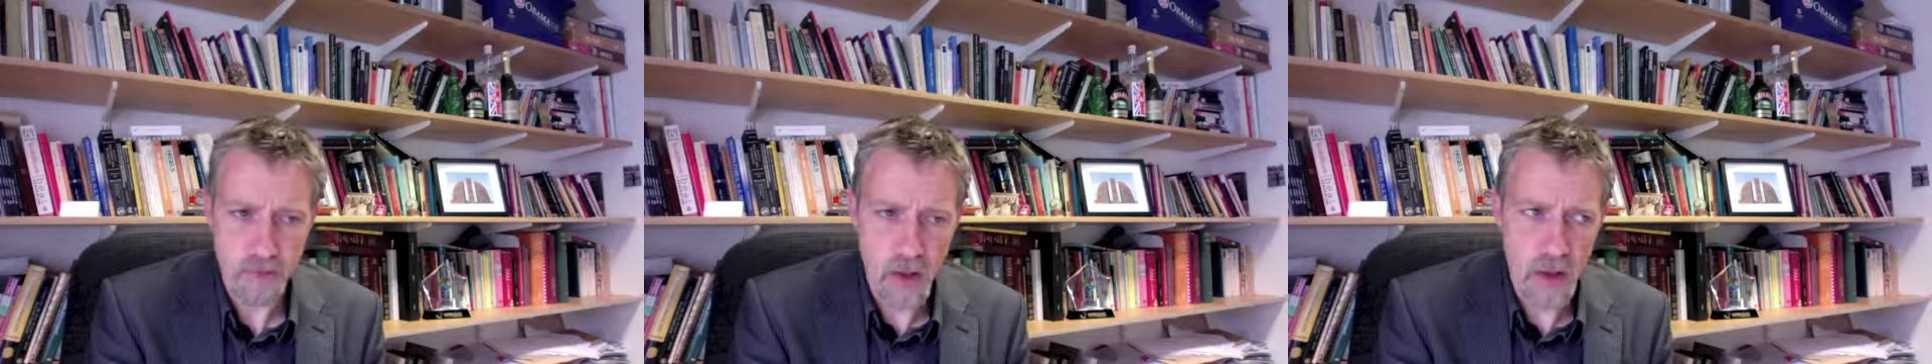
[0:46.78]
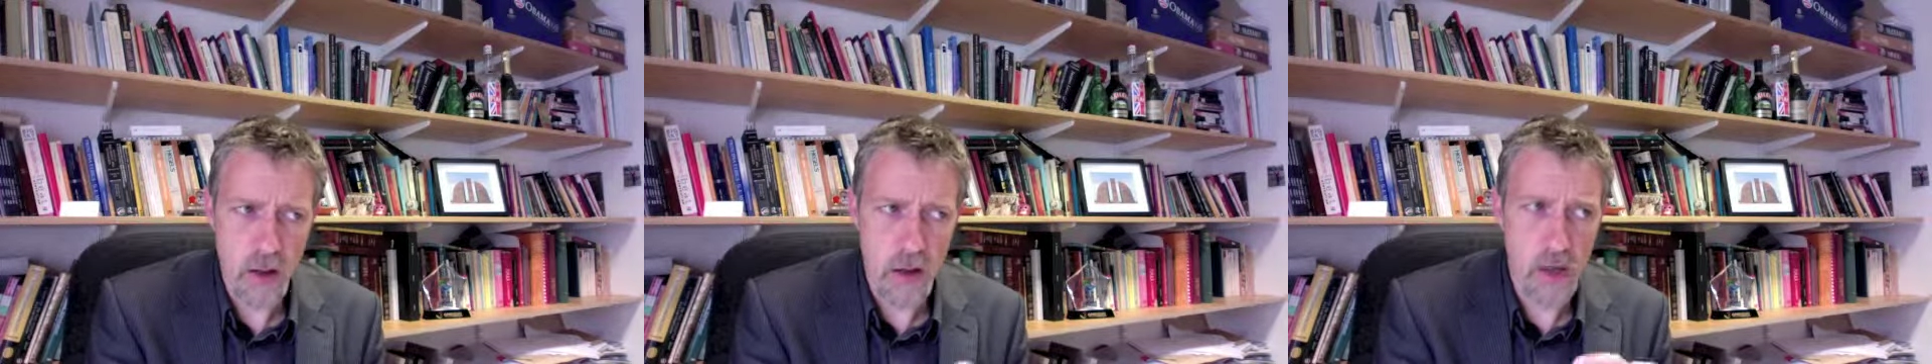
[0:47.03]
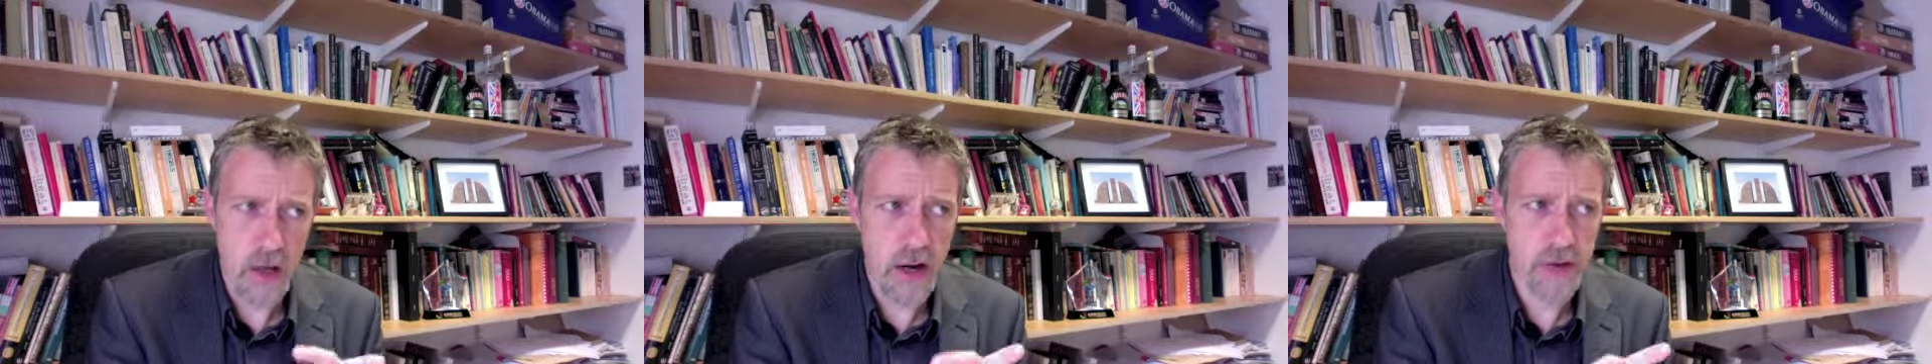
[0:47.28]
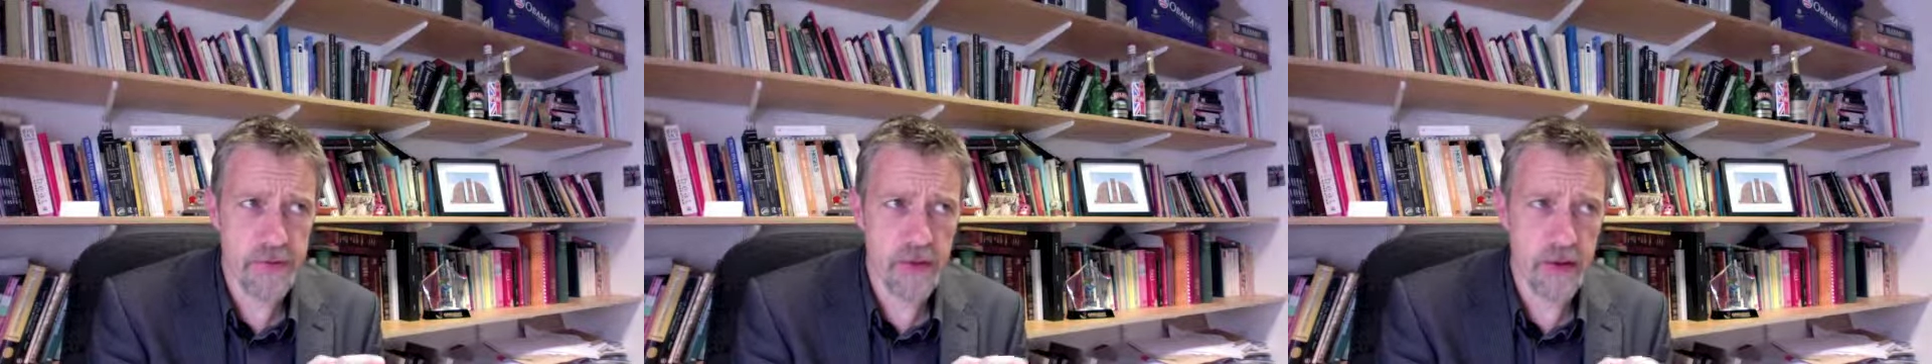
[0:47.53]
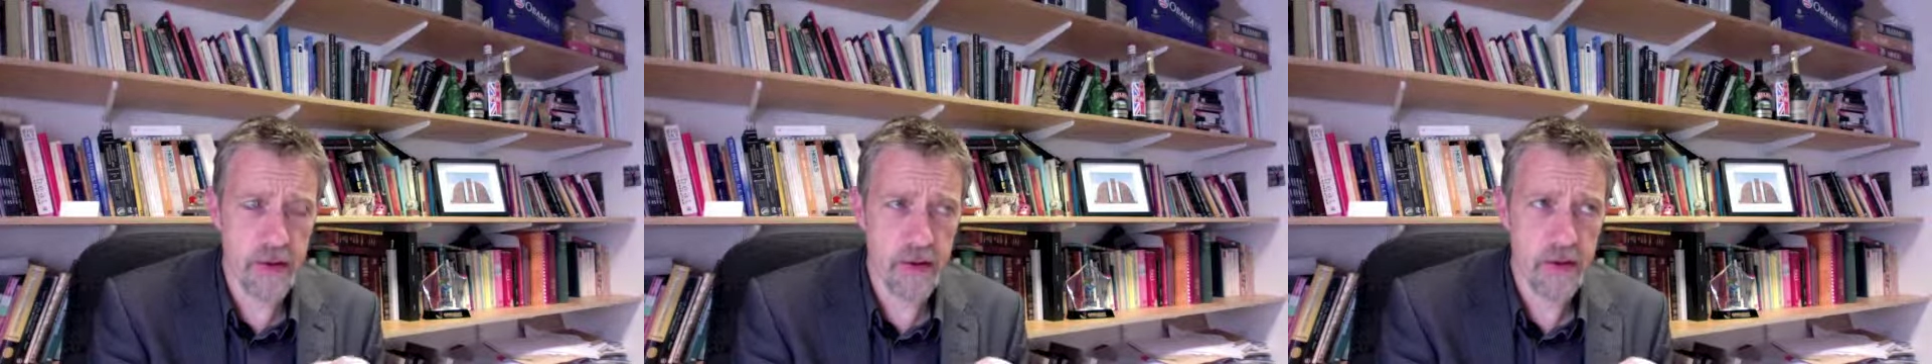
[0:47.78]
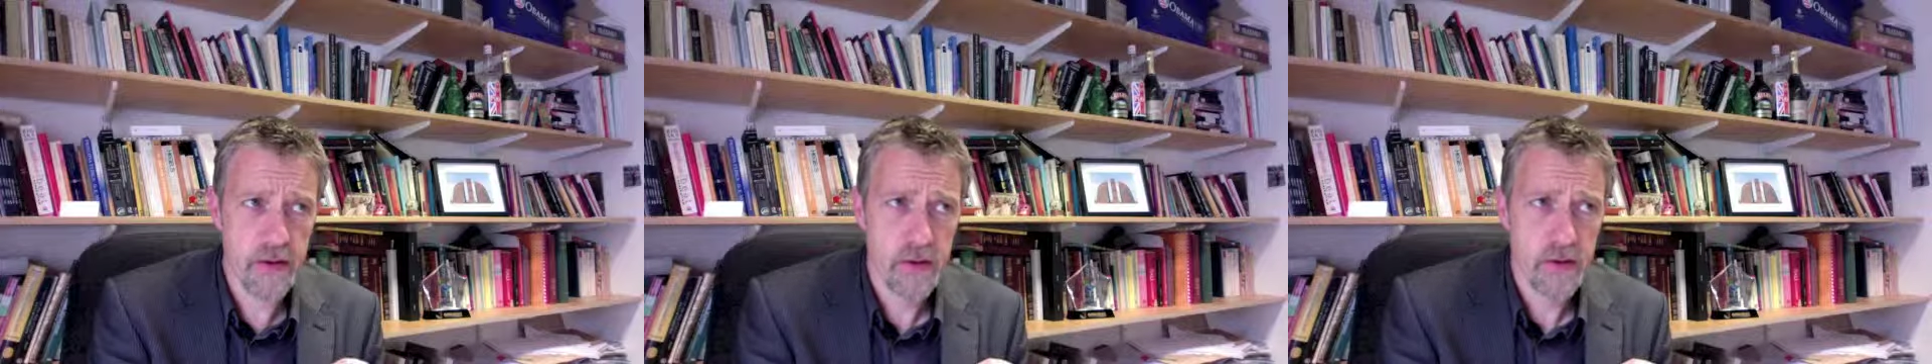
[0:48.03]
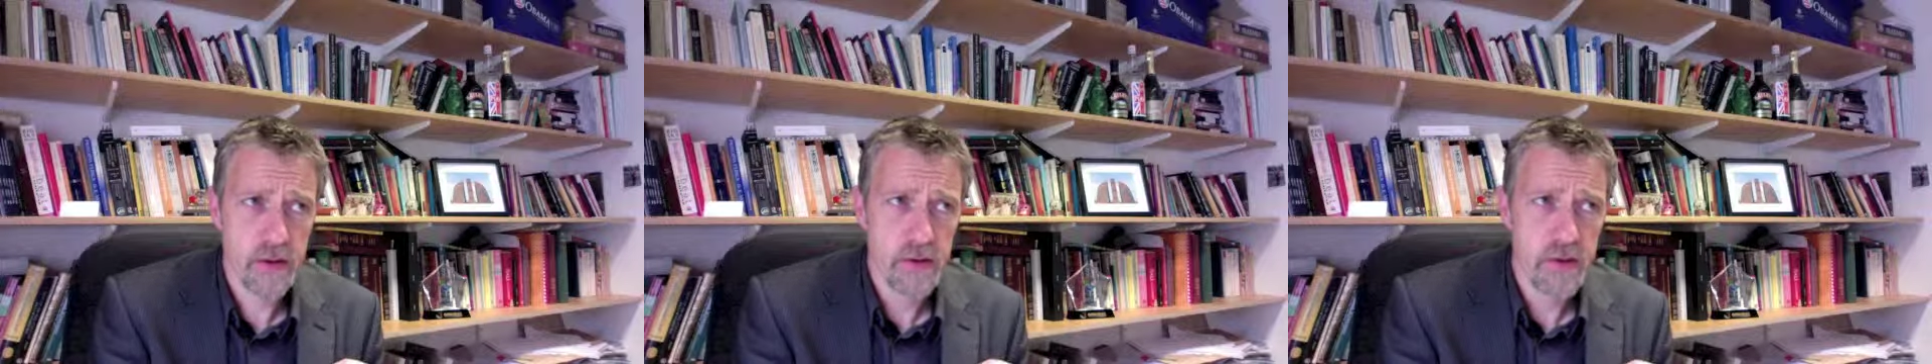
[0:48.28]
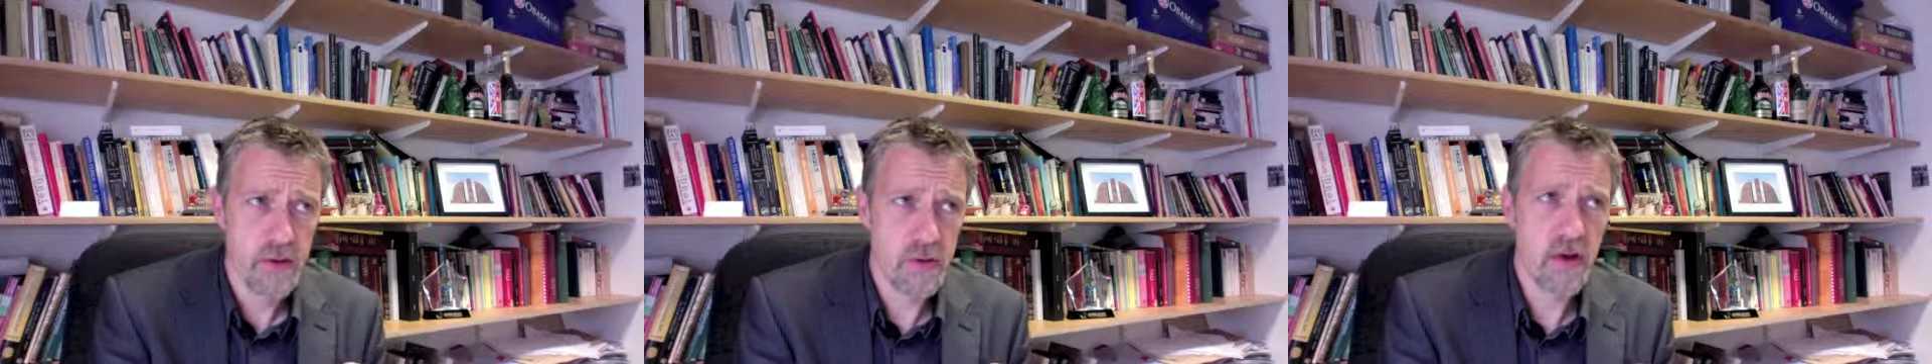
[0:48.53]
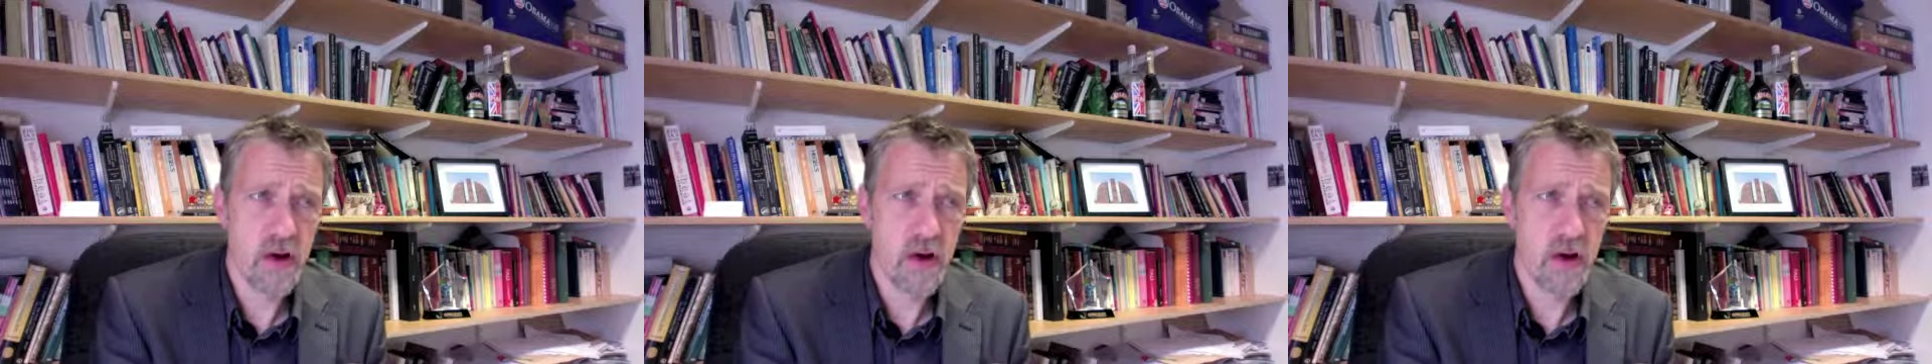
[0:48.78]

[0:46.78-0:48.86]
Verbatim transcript: Uh, and I think, to a